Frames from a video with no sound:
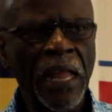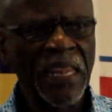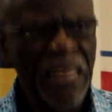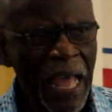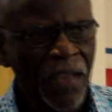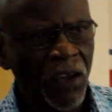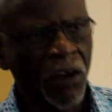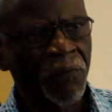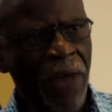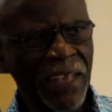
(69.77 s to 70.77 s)
lack
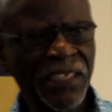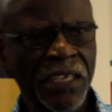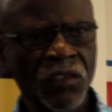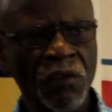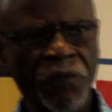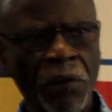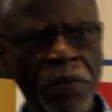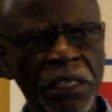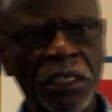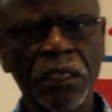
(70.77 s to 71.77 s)
of access to
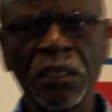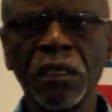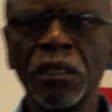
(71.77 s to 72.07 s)
information